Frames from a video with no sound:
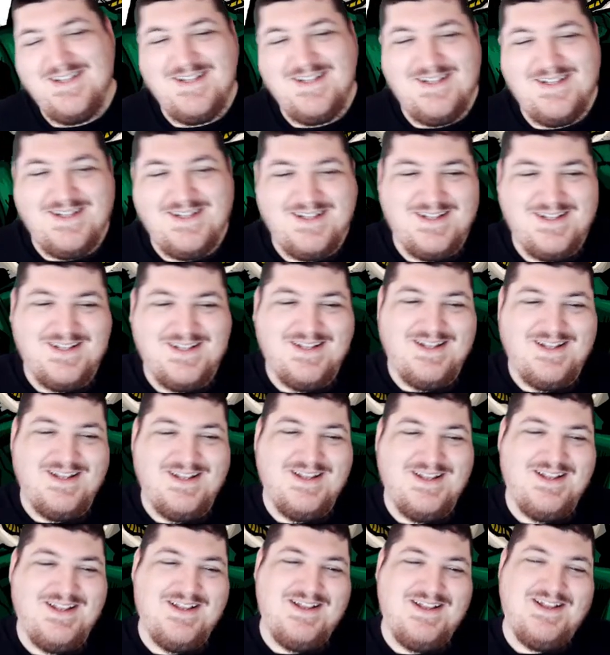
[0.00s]

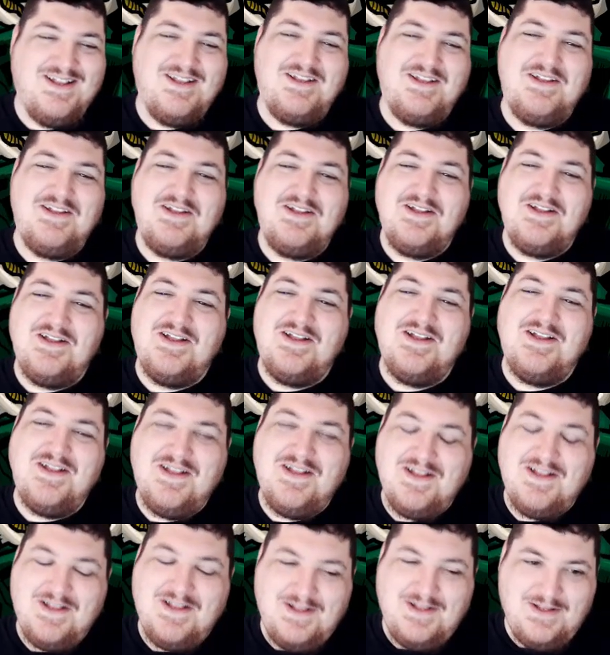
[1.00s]

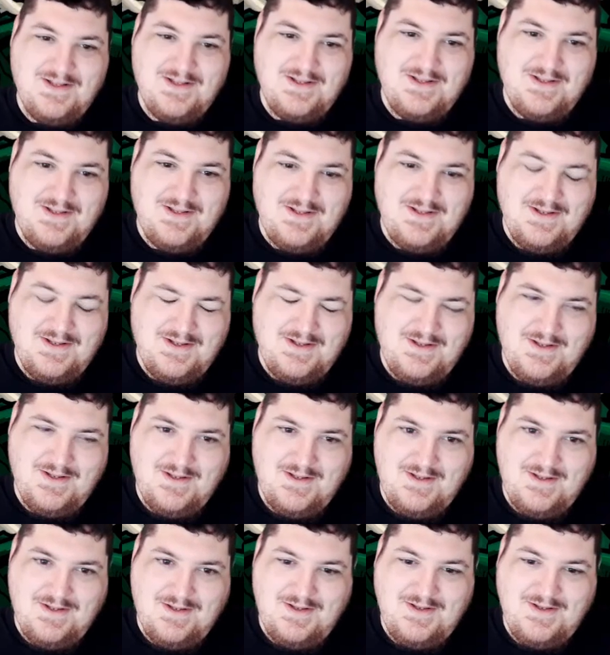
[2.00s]

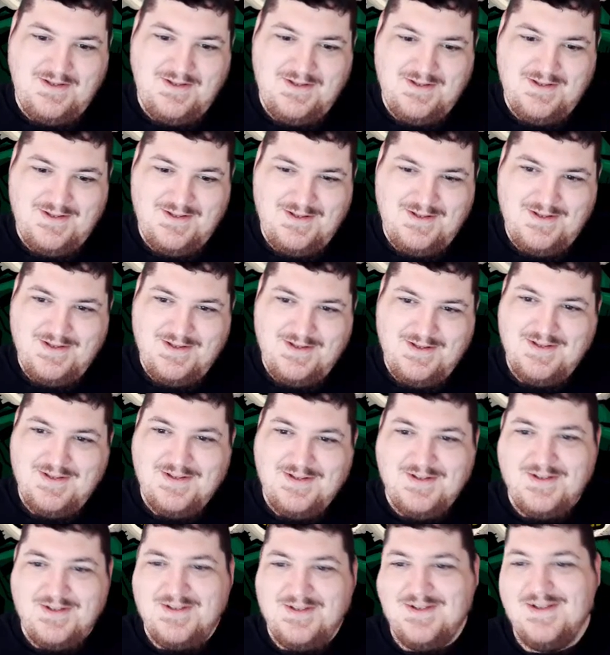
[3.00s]

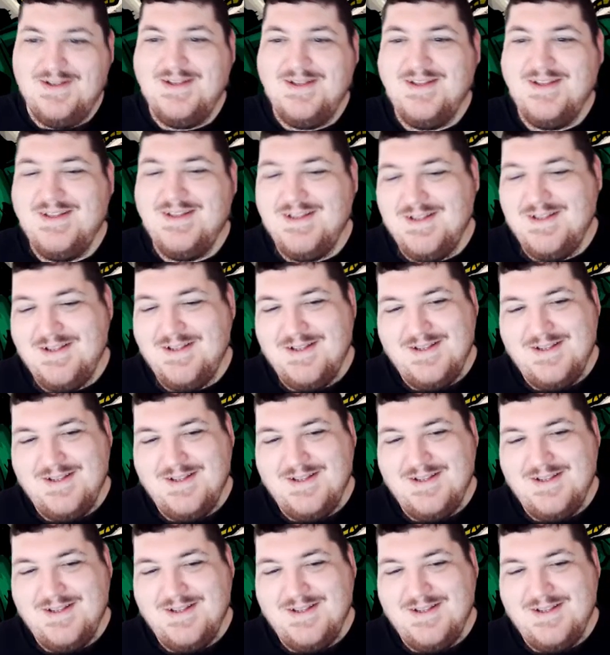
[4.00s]
The person shown says nothing.